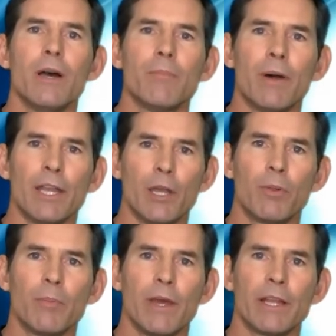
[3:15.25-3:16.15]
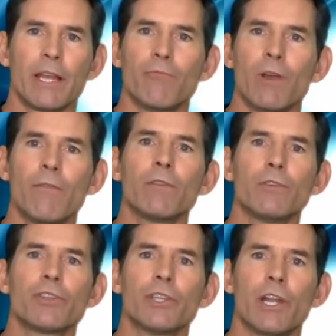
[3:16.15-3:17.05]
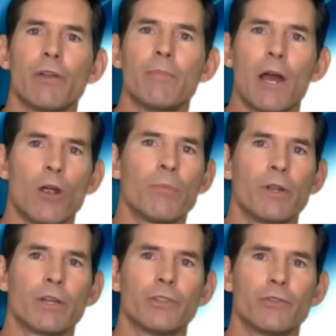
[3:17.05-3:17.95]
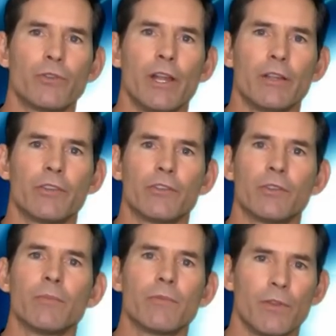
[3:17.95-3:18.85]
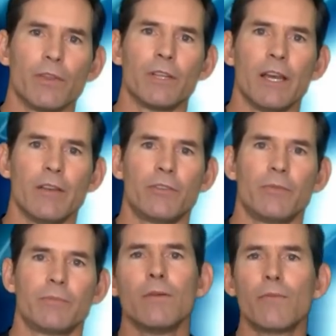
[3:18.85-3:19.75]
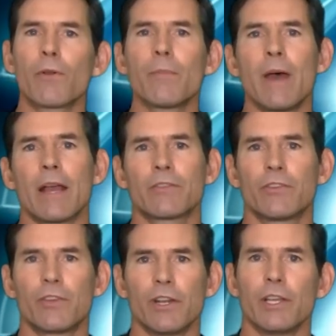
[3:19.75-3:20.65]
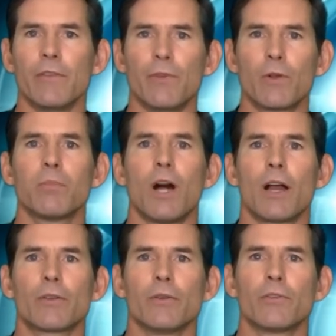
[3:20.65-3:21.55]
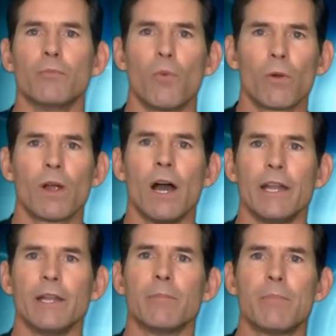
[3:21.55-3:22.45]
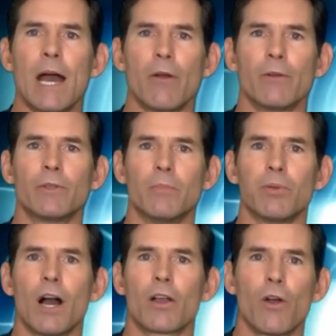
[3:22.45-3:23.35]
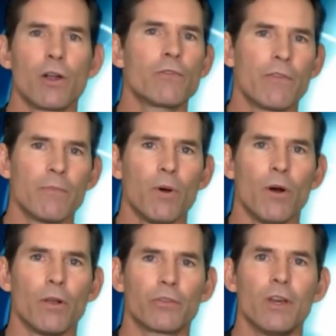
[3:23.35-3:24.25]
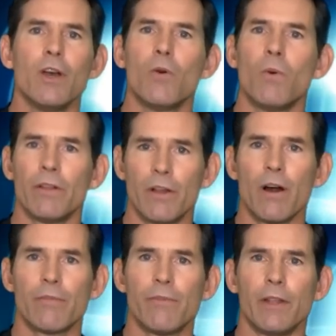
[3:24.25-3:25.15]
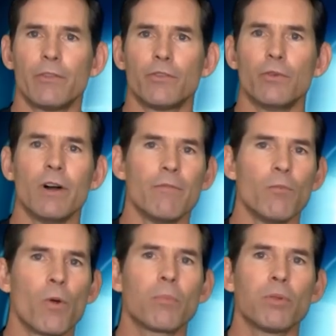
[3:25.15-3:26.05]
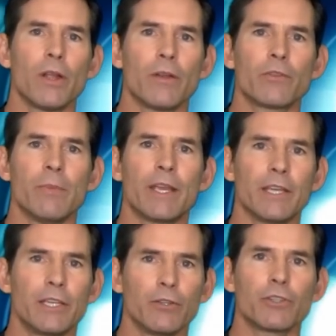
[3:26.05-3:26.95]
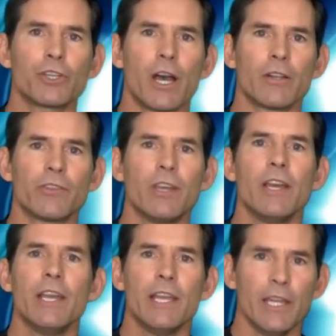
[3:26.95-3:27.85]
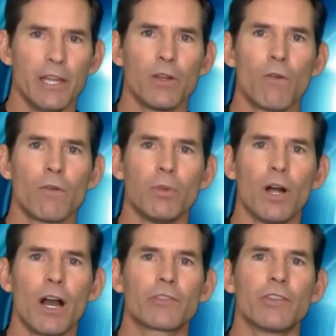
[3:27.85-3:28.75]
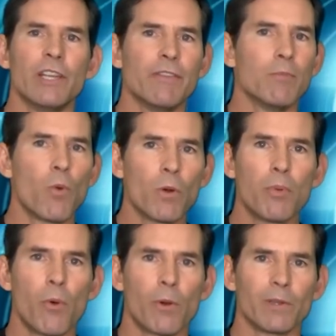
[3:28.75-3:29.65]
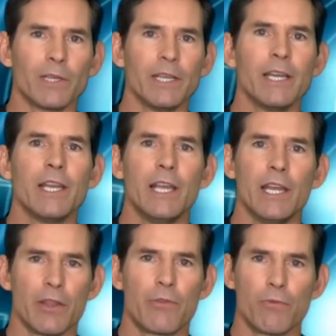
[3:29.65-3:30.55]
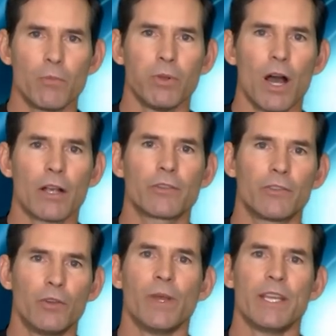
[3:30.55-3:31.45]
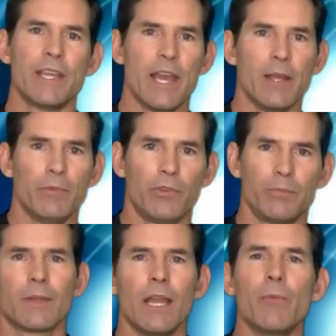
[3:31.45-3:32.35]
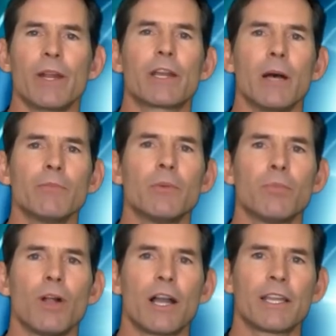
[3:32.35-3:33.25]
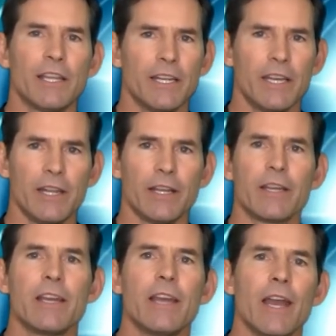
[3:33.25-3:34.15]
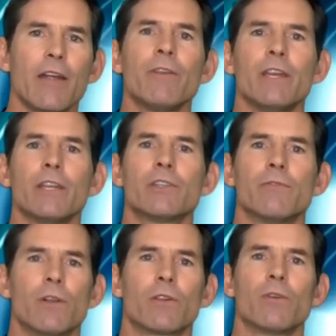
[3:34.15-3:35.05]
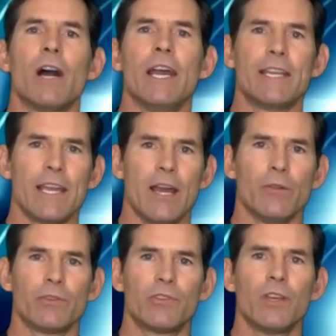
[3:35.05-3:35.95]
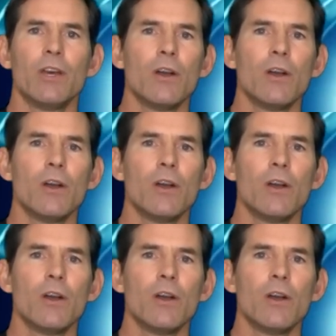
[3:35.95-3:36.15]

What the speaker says: by implementing a revolutionary power production training system for the legs. VertiMax is going to give your blockers more height and power to block hard-driven balls, while on offense you'll have more players making kill shots, hitting over blocks, and even more importantly, hitting through blocks to win games. And when it comes to blocking and hitting, every inch of vertical height counts.